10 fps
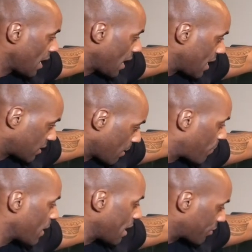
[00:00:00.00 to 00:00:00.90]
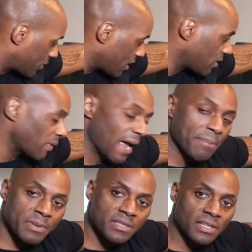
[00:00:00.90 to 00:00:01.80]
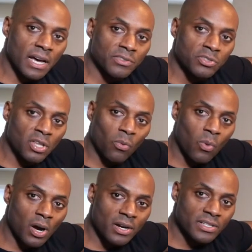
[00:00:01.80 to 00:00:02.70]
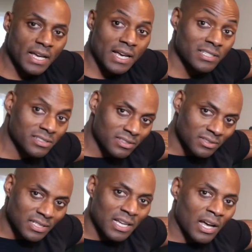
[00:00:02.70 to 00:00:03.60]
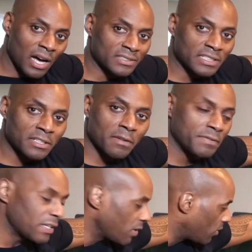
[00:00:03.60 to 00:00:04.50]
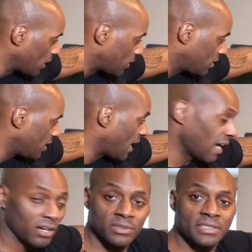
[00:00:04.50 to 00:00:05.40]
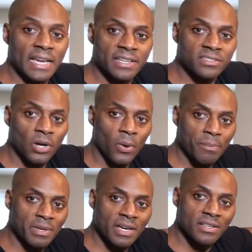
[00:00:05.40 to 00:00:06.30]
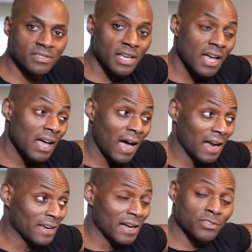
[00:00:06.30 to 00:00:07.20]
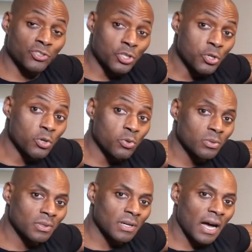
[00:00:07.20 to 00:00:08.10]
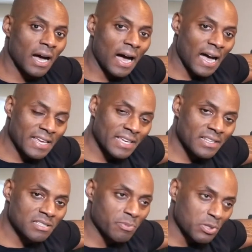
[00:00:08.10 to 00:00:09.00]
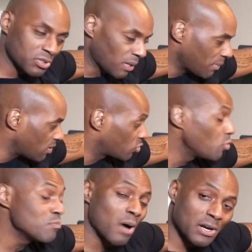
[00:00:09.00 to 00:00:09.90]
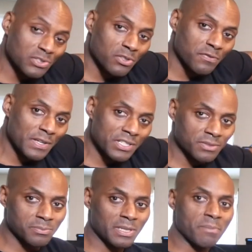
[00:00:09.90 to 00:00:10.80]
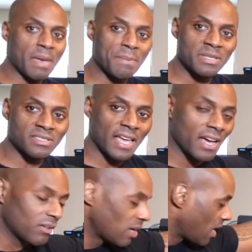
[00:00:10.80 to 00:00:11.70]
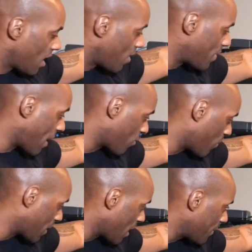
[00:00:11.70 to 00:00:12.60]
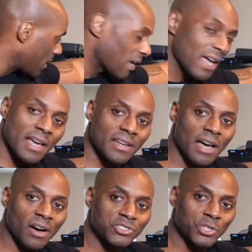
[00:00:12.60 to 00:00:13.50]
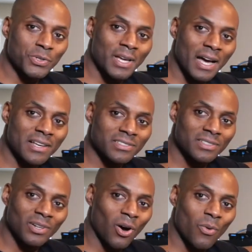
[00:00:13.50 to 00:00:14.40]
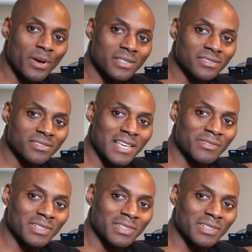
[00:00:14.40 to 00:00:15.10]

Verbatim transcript: it's gonna be pretty interesting to see what happens. I'll do another water test, and I'll take another video. Let's see how the tank is going, because I got two high-end species coming in, two monster fish, but they're babies now, that will be coming, and I'll show you guys. Always, thanks for